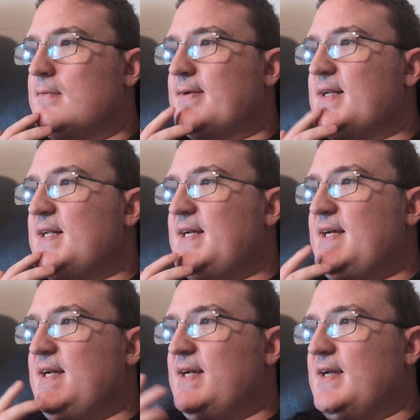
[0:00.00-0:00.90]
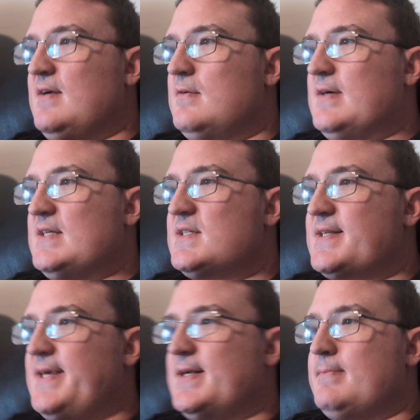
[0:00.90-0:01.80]
really
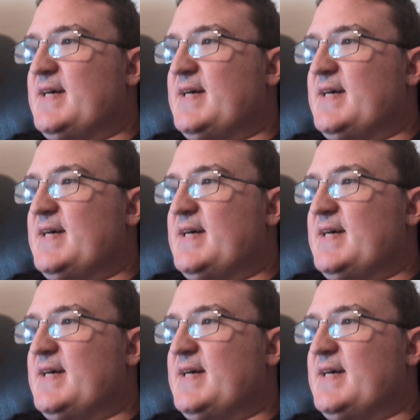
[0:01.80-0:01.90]
interesting